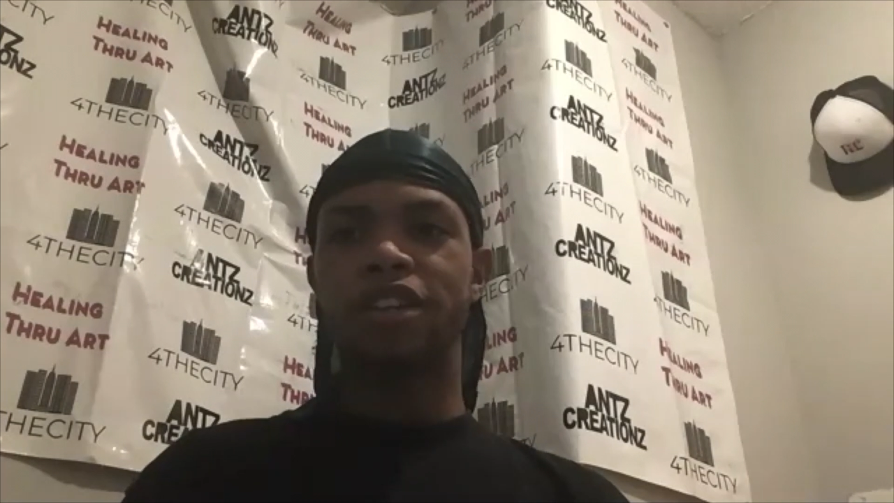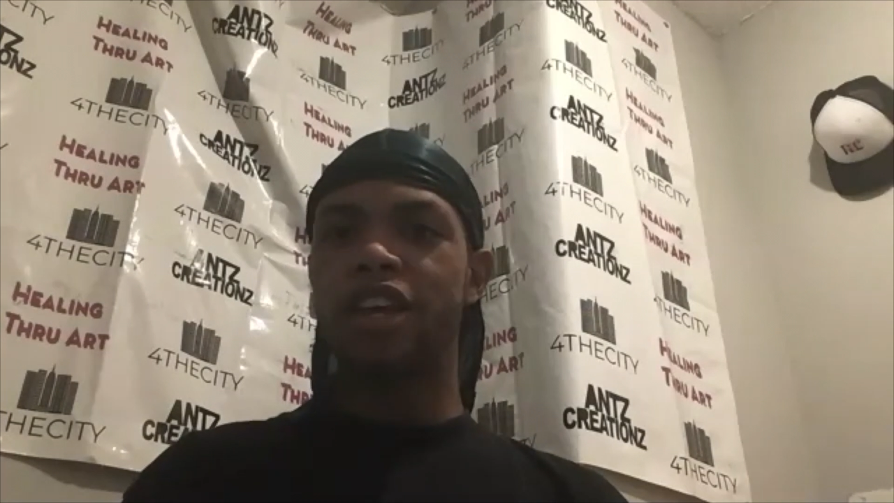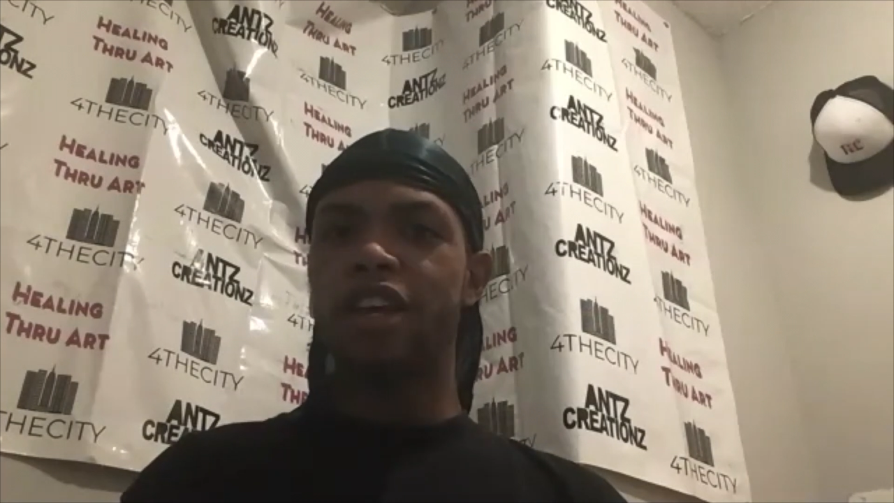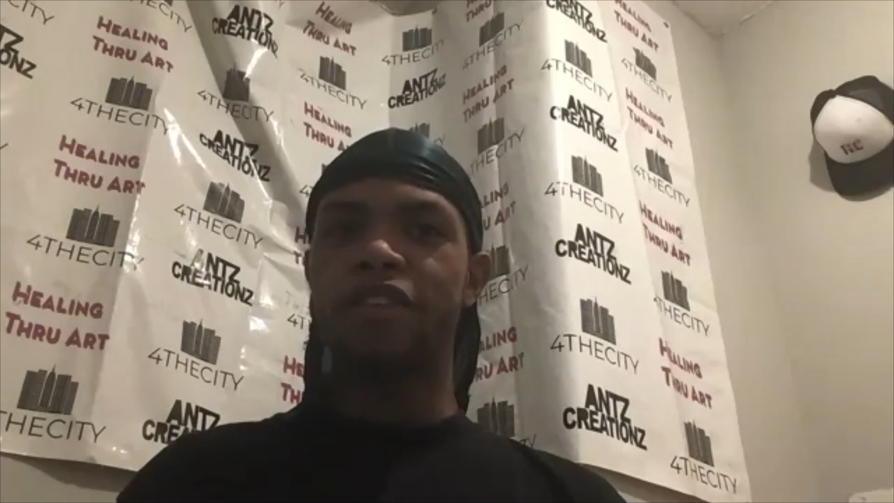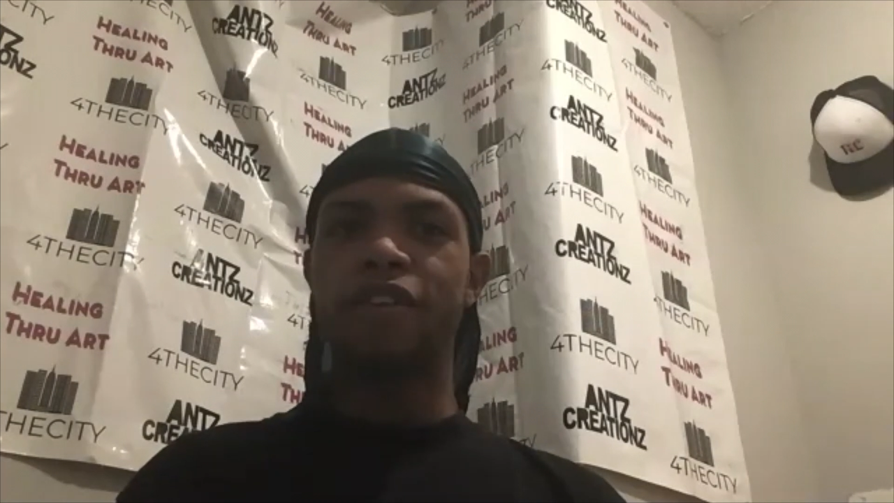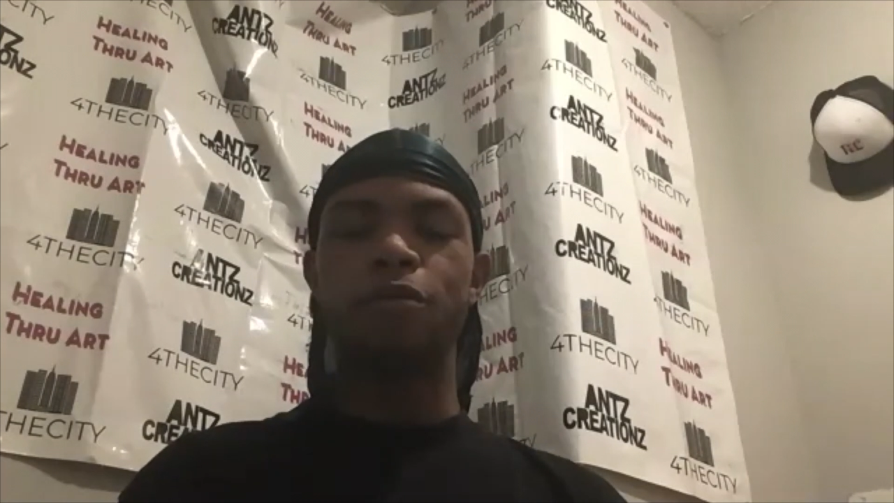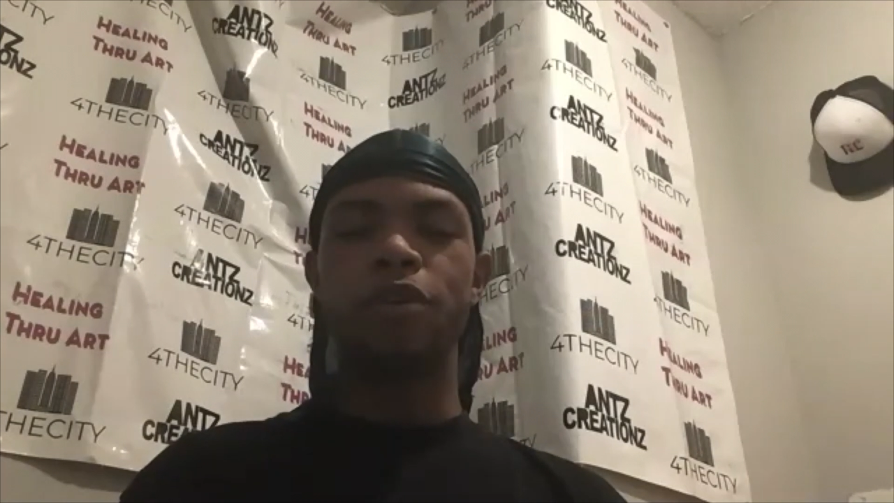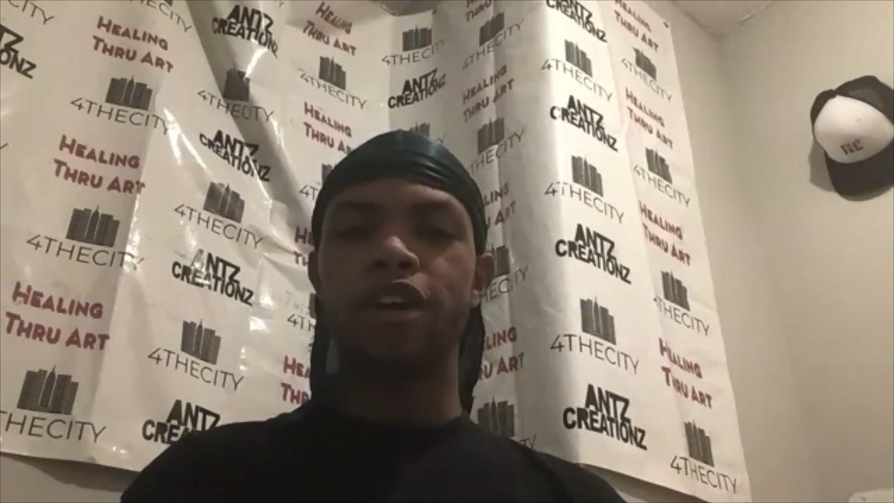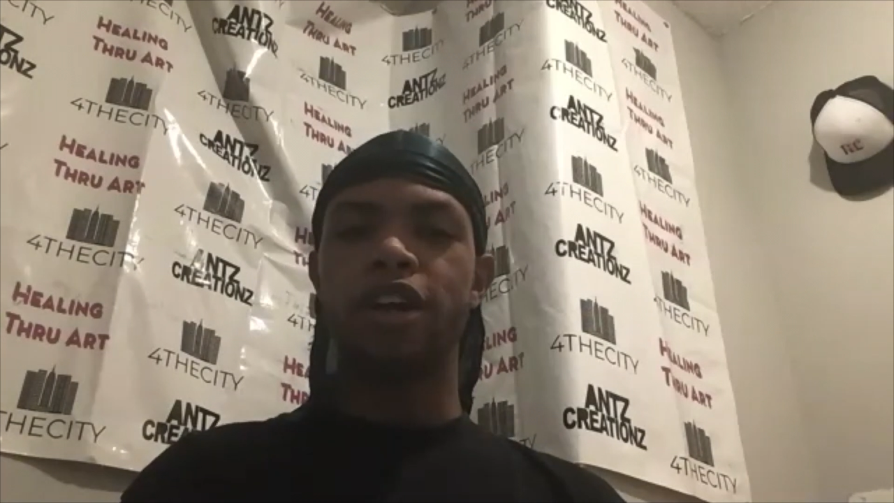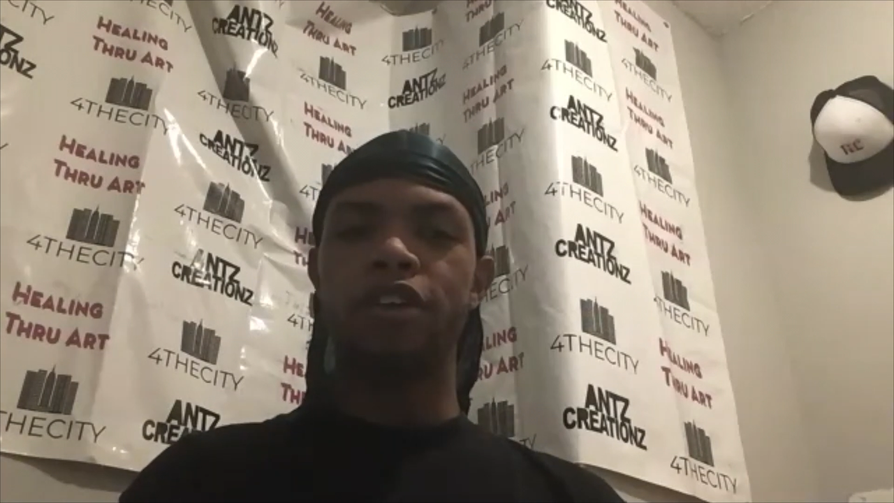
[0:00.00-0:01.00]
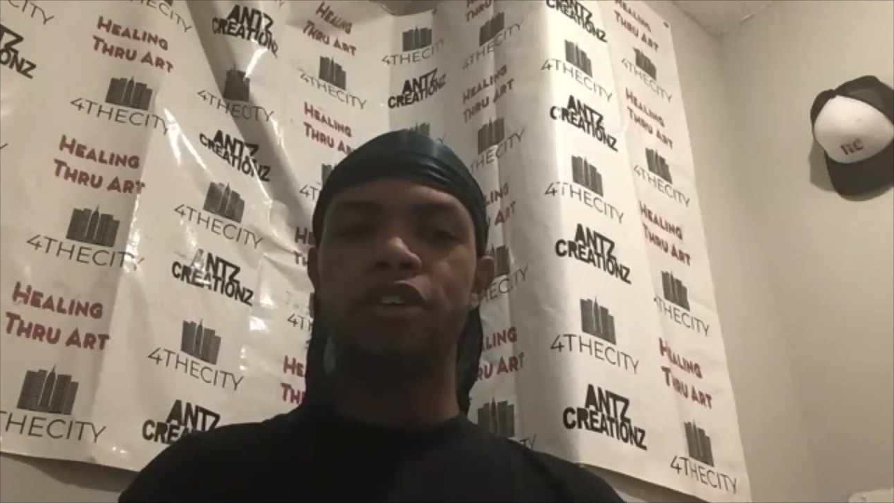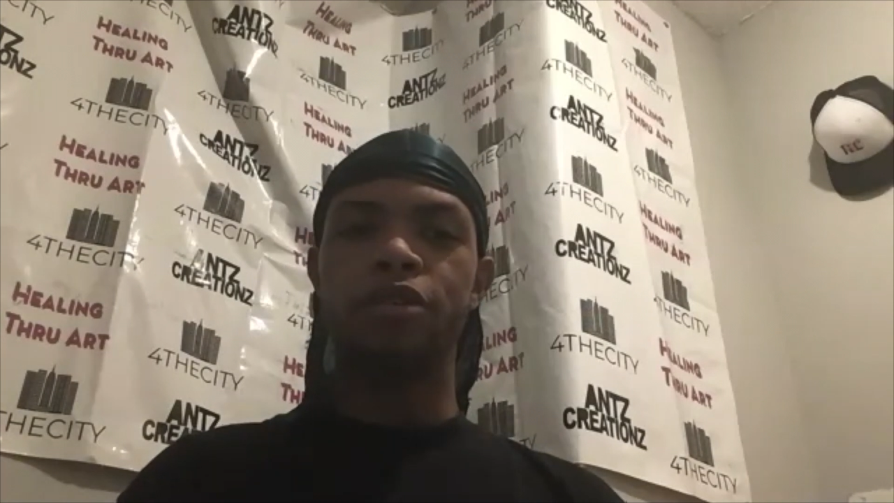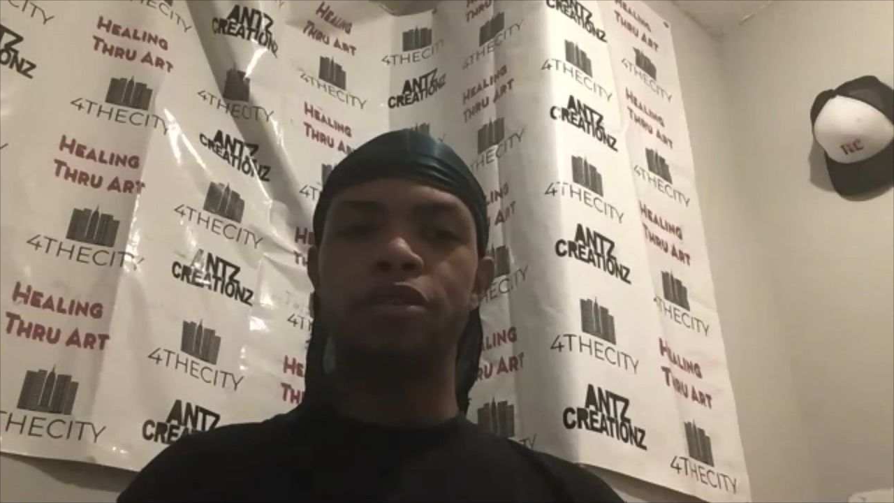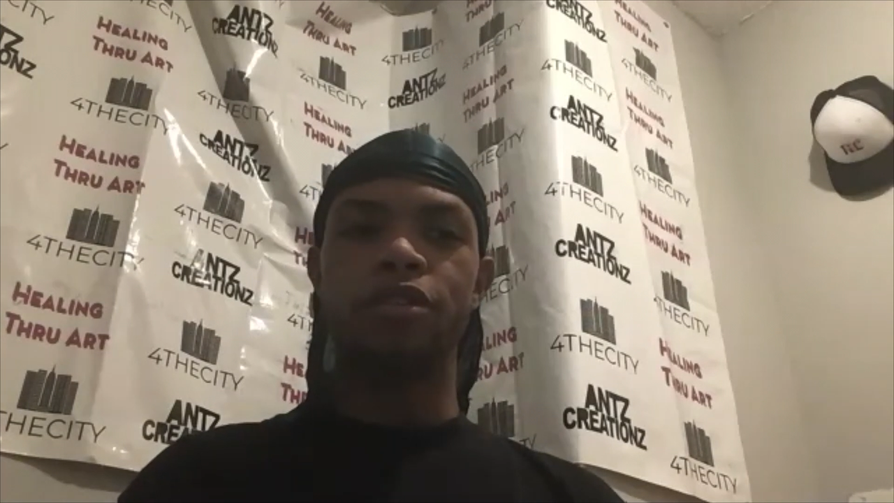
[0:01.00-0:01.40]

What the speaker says: thinking of like what could I do,